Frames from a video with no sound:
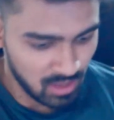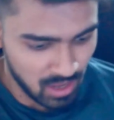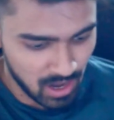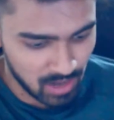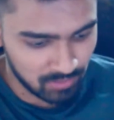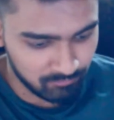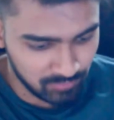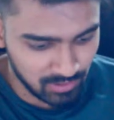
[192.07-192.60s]

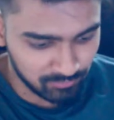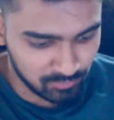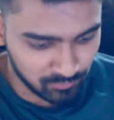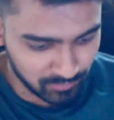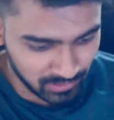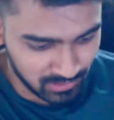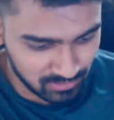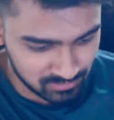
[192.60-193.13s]
and we have to
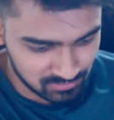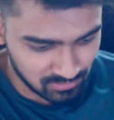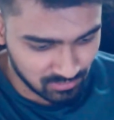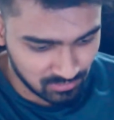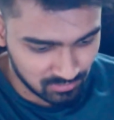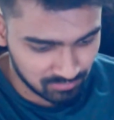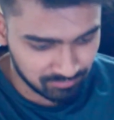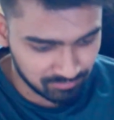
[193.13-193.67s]
find
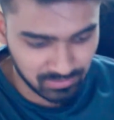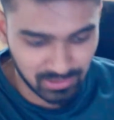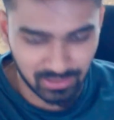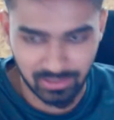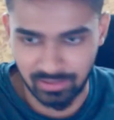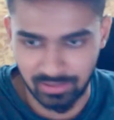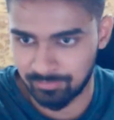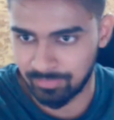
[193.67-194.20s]
b
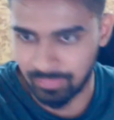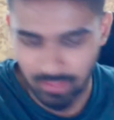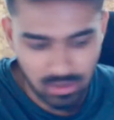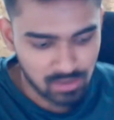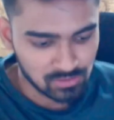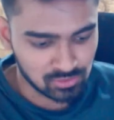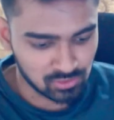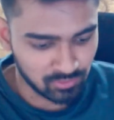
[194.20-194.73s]
and a.
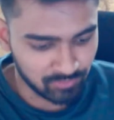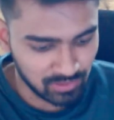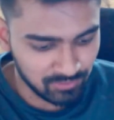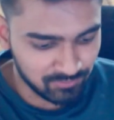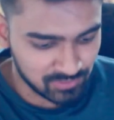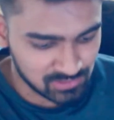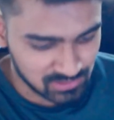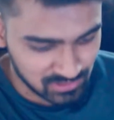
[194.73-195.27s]
So the very
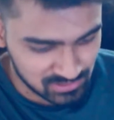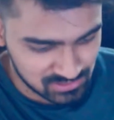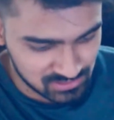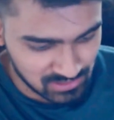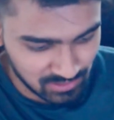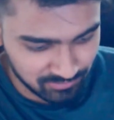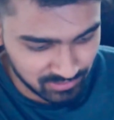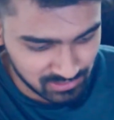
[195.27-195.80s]
first condition
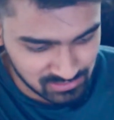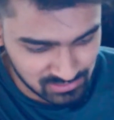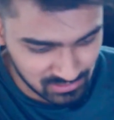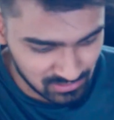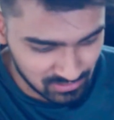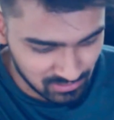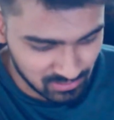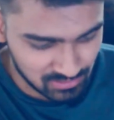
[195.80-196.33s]
that we can
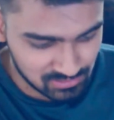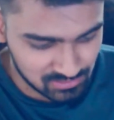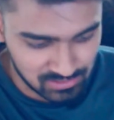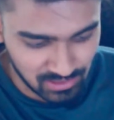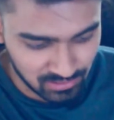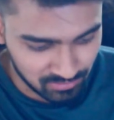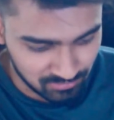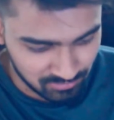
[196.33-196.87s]
see is
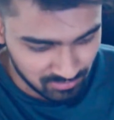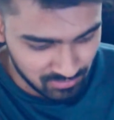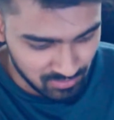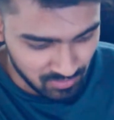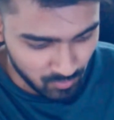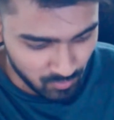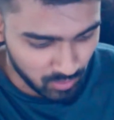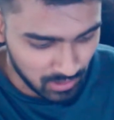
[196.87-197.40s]
that
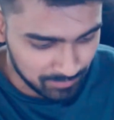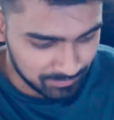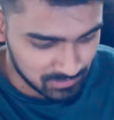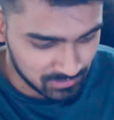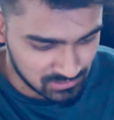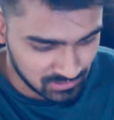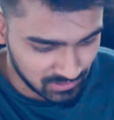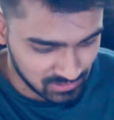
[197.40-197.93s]
y
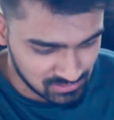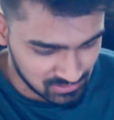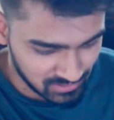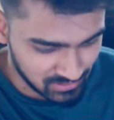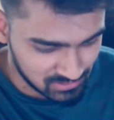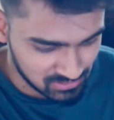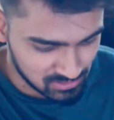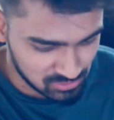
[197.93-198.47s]
percentage
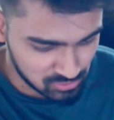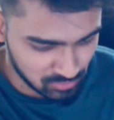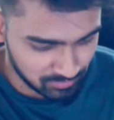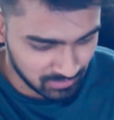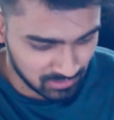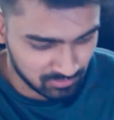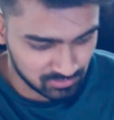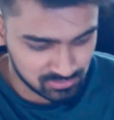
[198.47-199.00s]
x should
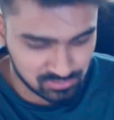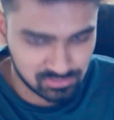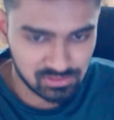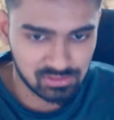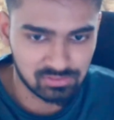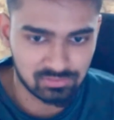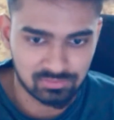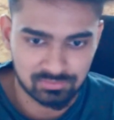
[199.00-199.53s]
be equals to
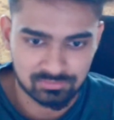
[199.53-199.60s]
0.